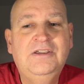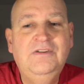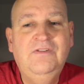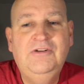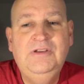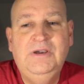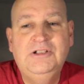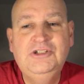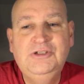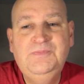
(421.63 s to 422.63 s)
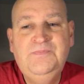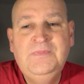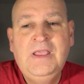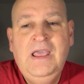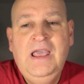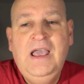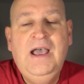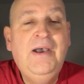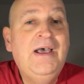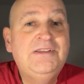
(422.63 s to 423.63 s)
you very much.
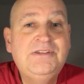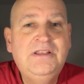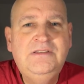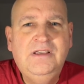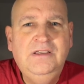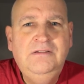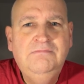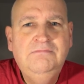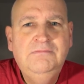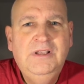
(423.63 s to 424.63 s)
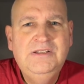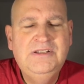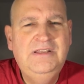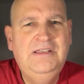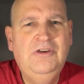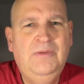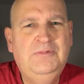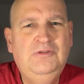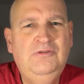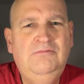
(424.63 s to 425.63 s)
Uh, Sunday, Sunday got
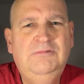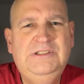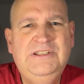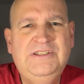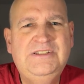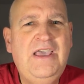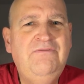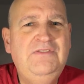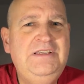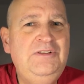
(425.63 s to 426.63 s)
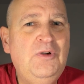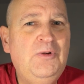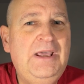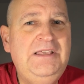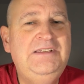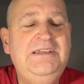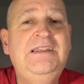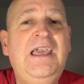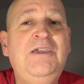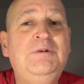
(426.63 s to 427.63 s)
up to, was it 17 or
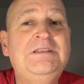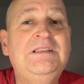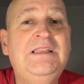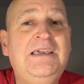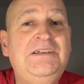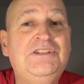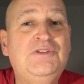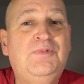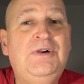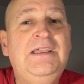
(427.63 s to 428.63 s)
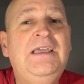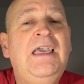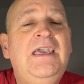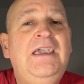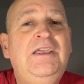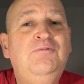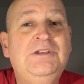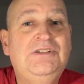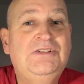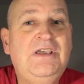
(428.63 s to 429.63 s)
18? It was like spring, it
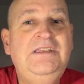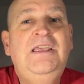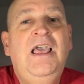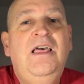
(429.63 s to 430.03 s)
was sunny.